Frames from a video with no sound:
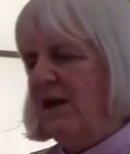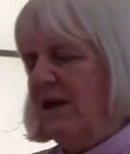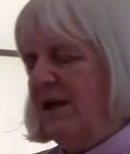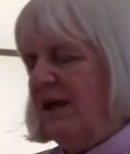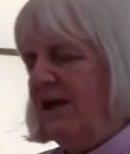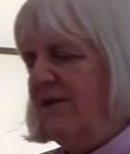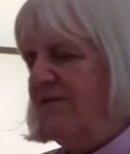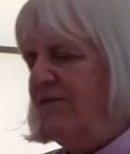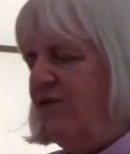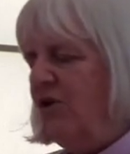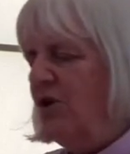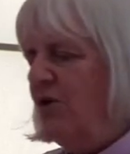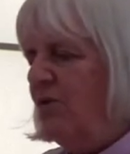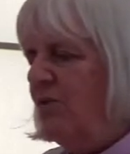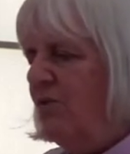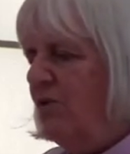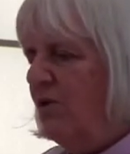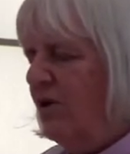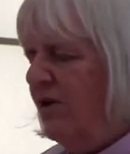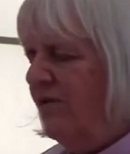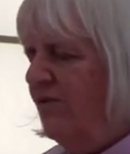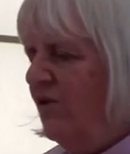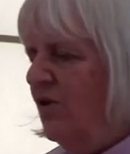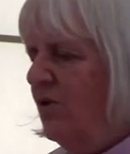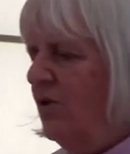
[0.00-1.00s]
if
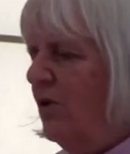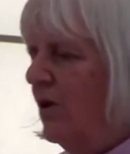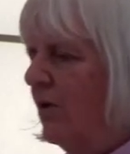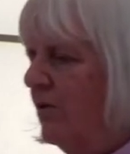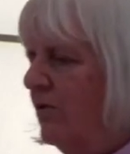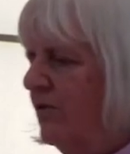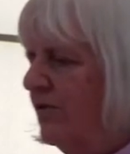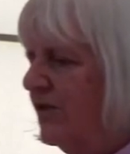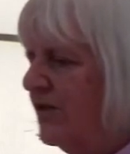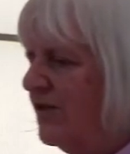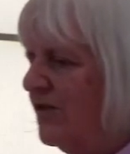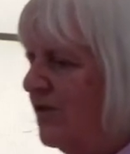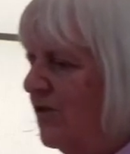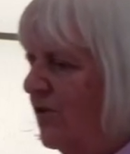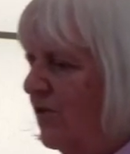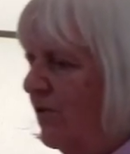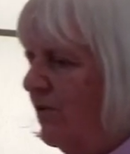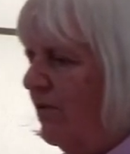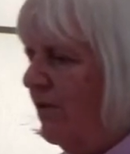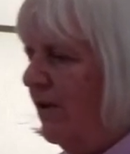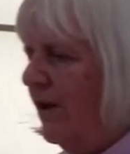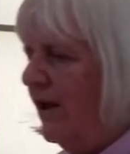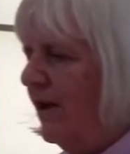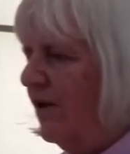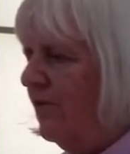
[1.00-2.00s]
you know the
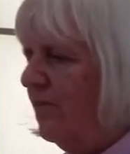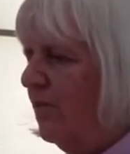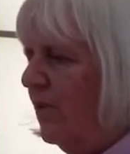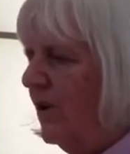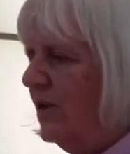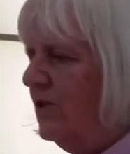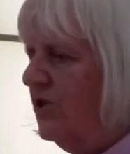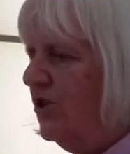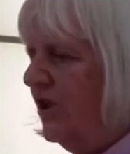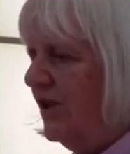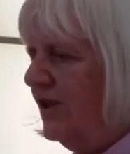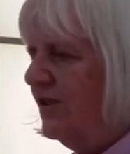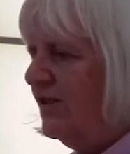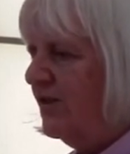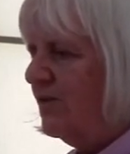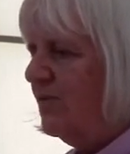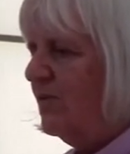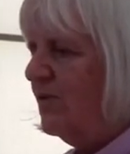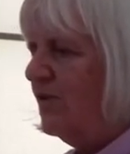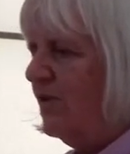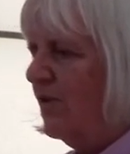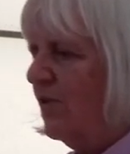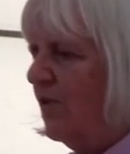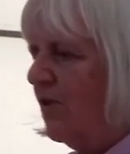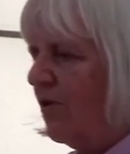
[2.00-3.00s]
story of when Jesus
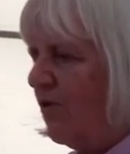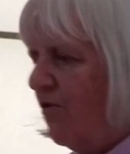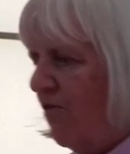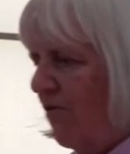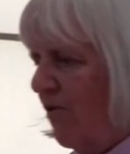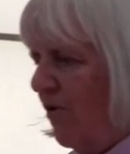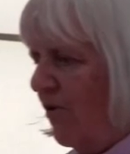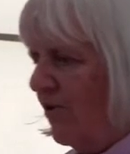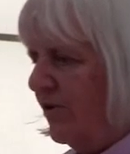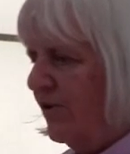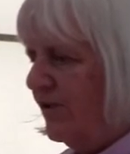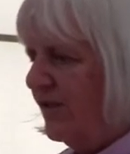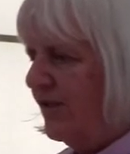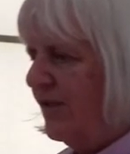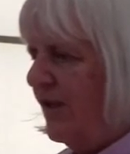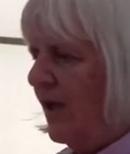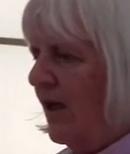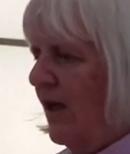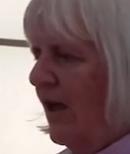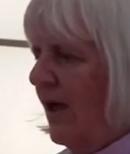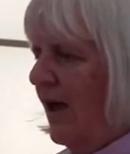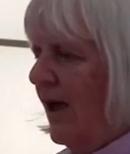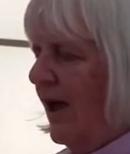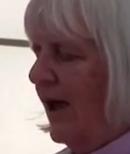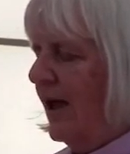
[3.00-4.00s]
was on the cross
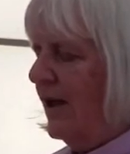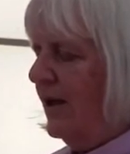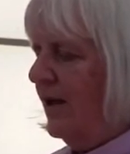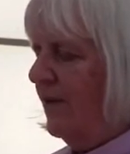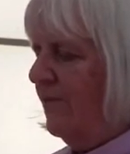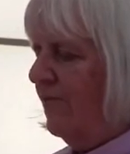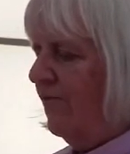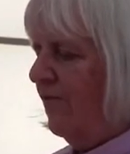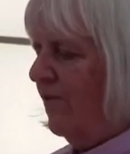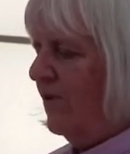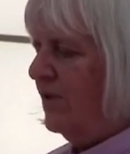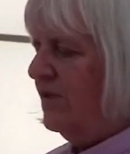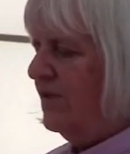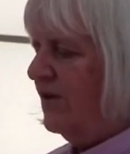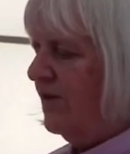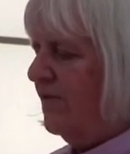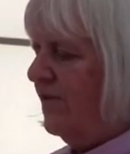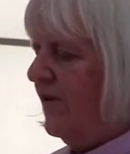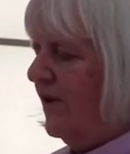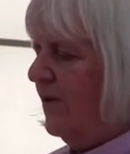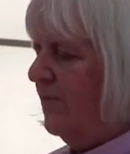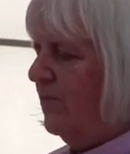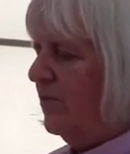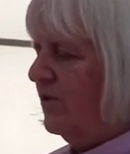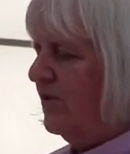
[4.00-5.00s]
and in front of
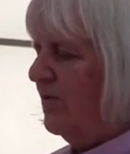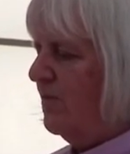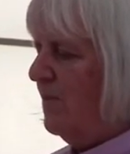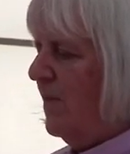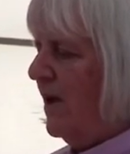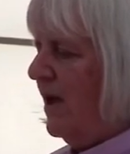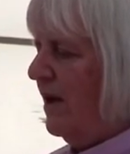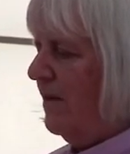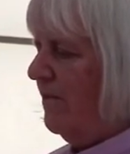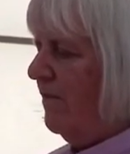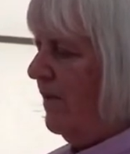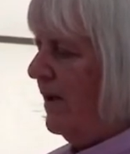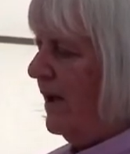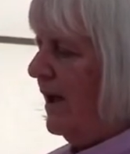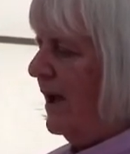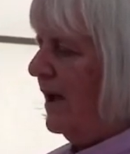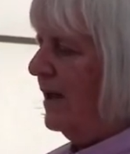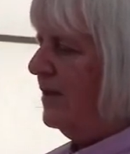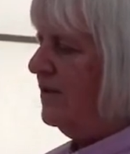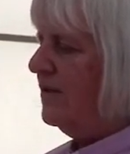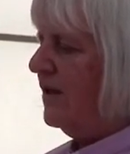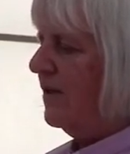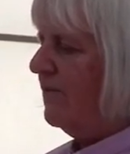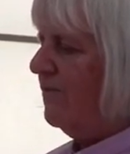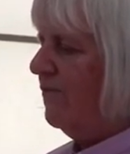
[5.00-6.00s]
him was Mary
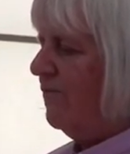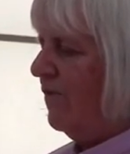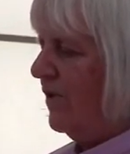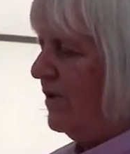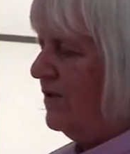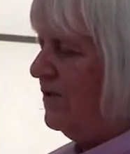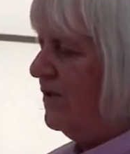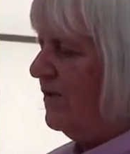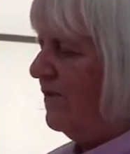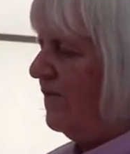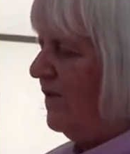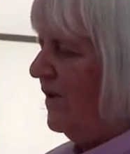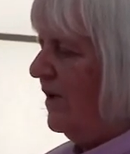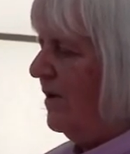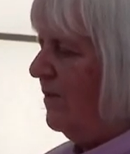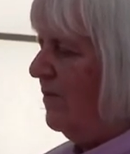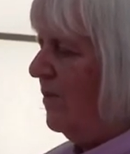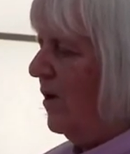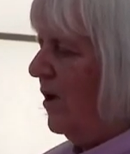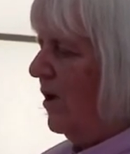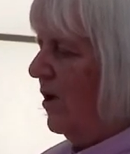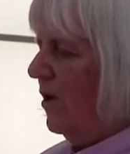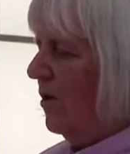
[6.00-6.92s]
and in front of him